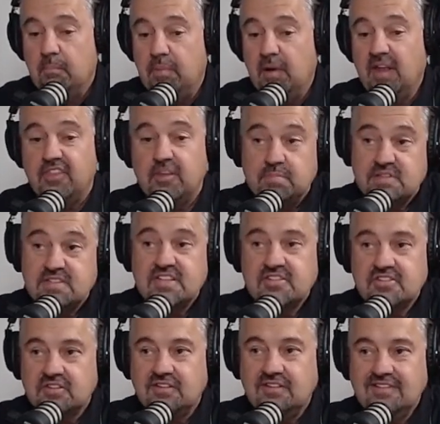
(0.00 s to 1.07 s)
But the
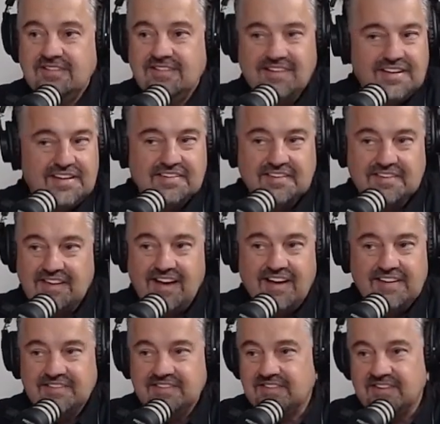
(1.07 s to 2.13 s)
potential is as
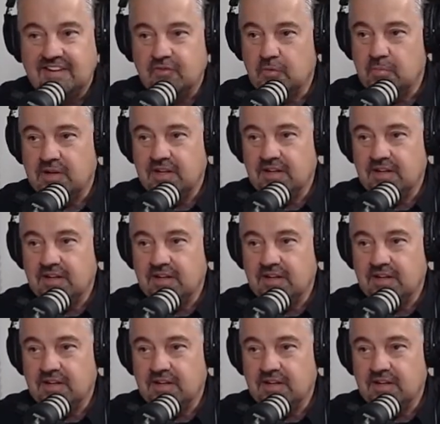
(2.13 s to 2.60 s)
high as it's ever been.